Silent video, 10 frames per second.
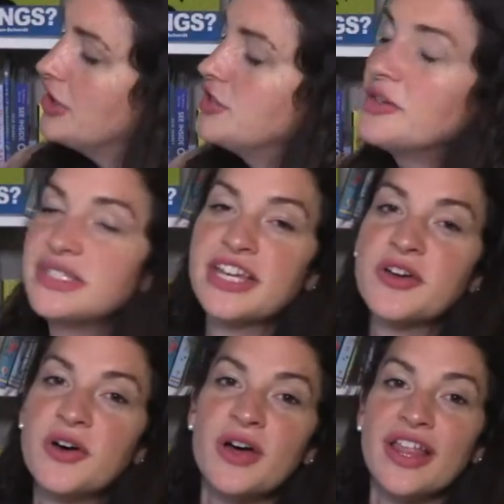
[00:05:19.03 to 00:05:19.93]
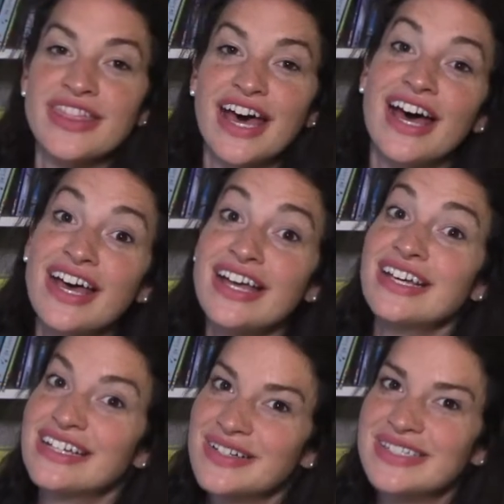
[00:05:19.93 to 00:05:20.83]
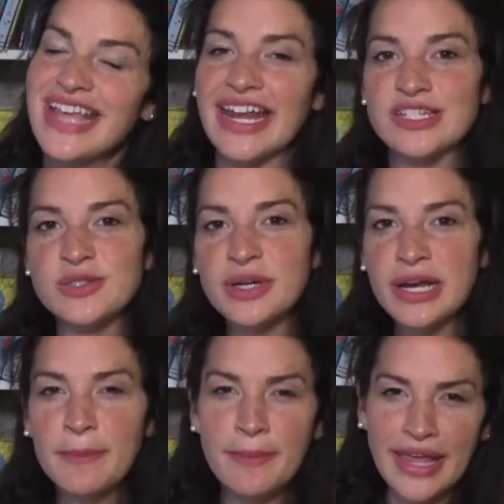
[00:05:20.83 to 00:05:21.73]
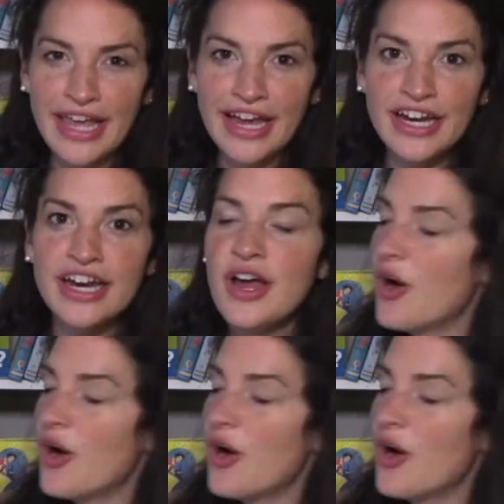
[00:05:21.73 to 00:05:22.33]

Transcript: Don't tickle the dinosaur, bear.